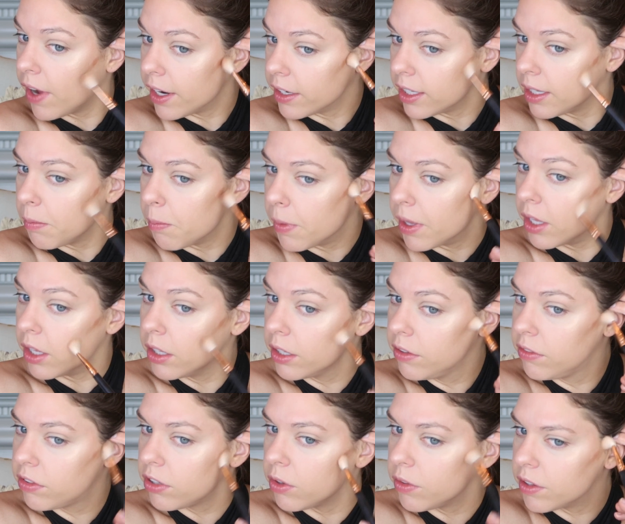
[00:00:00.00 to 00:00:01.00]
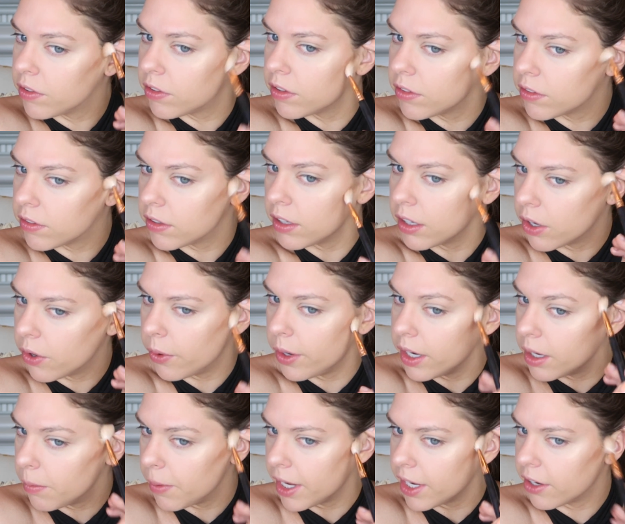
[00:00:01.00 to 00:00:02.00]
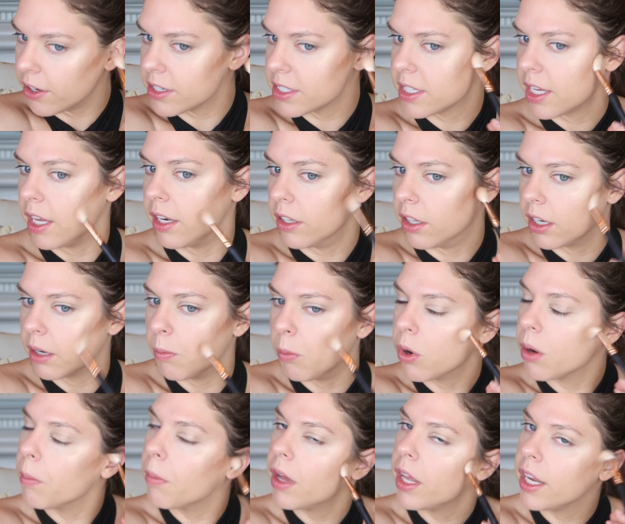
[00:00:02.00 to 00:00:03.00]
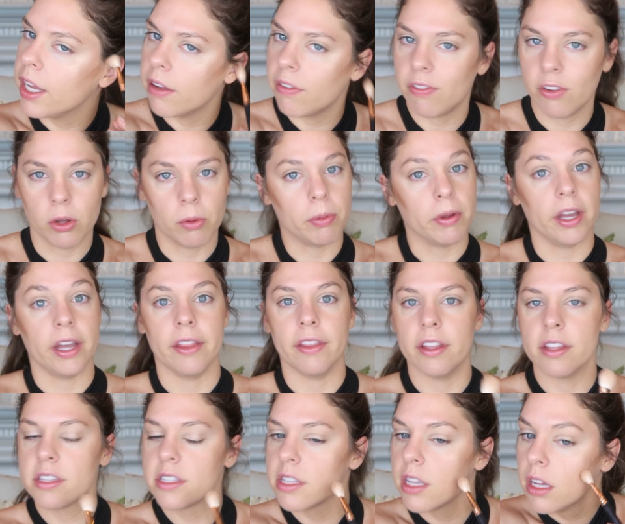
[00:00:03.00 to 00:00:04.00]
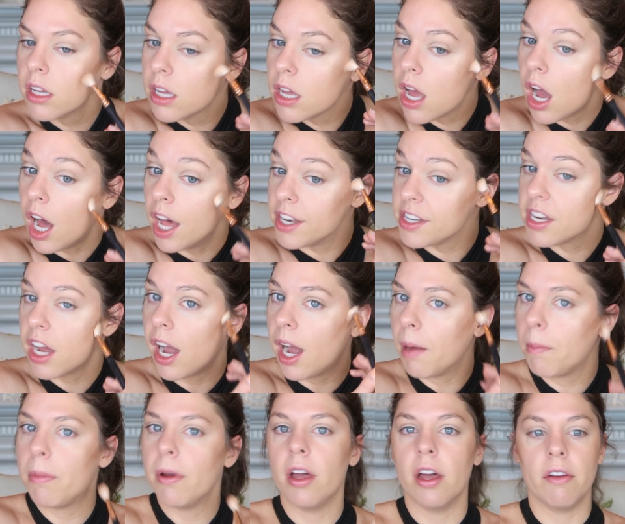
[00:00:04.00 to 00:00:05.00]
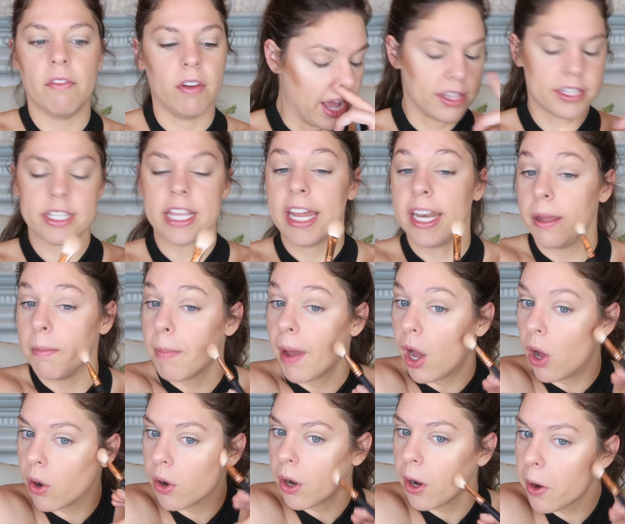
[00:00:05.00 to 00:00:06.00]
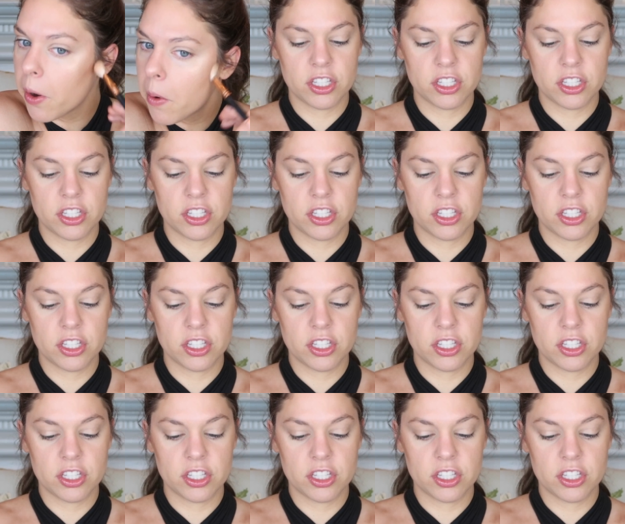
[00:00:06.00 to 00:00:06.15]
finely milled, so this isn't going to make your skin look more muddy if you apply this on top of a setting powder.